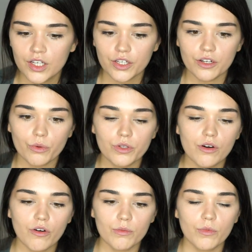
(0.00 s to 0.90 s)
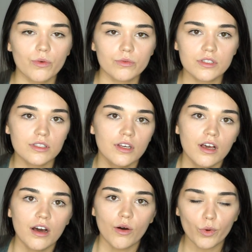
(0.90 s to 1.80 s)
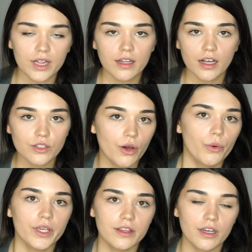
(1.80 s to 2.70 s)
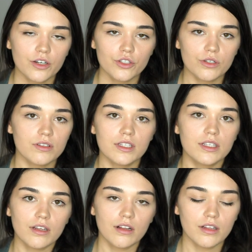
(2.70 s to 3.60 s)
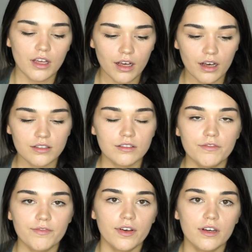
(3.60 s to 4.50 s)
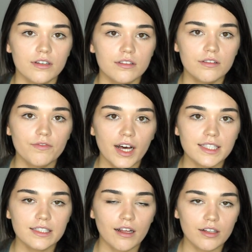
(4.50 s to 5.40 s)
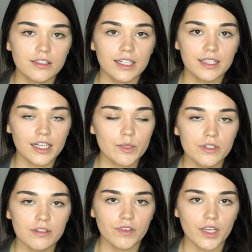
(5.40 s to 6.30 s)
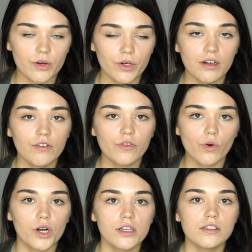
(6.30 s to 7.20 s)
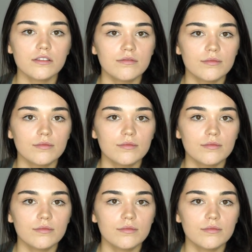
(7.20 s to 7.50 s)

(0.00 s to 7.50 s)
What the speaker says: you know, the hormones will not go in there to signal the fat cells in that specific area, of course,